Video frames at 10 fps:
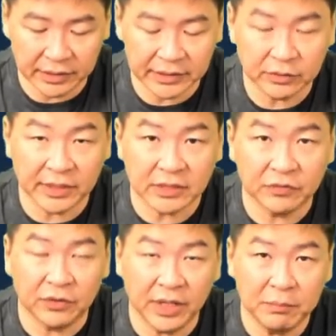Right, so there's
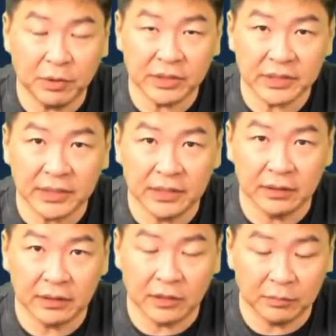four LAN ports here
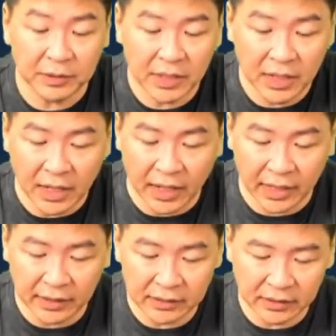on the top,
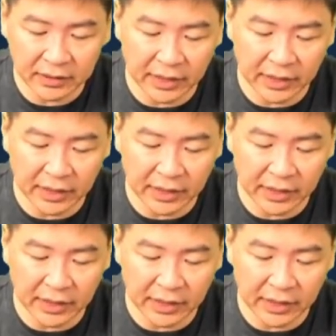and the